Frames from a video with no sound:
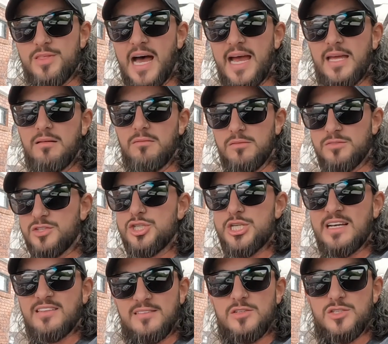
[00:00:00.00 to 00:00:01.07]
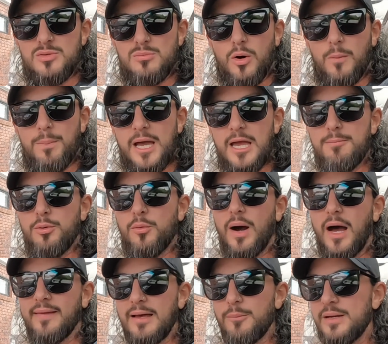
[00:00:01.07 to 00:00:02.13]
They suggest it to more people
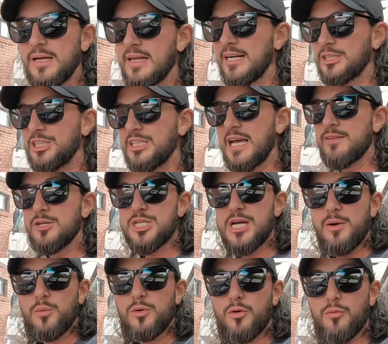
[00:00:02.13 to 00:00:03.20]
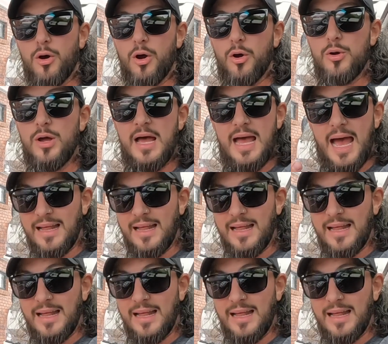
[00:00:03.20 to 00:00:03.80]
and then we can actually get the channel to grow.